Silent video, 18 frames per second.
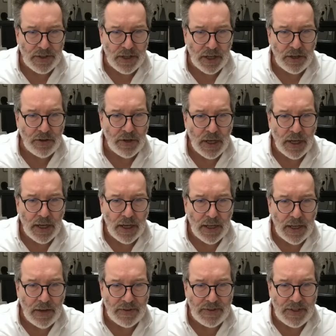So
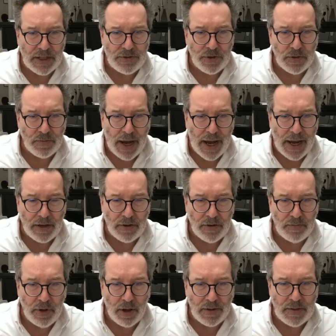if a central bank
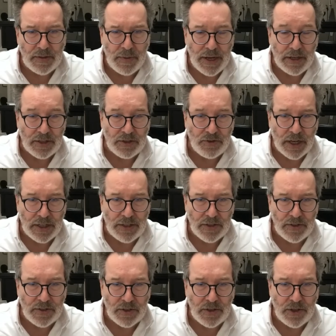or policymaker is trying
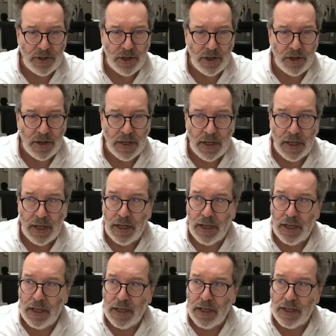to secure
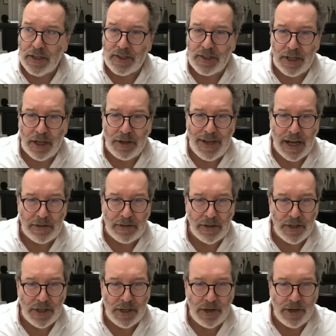a slowdown
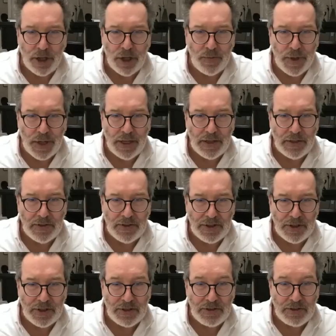in the economy
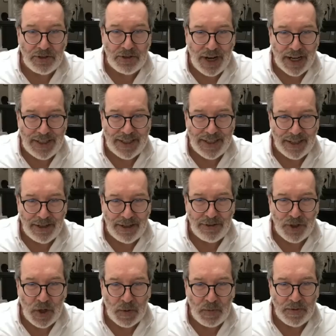to try to get
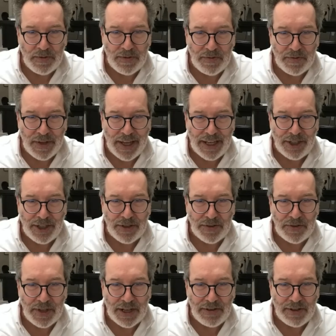on top of
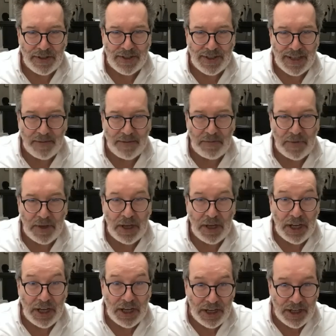inflation, there are some
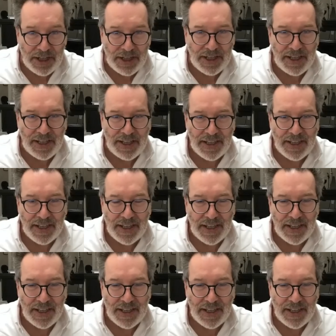early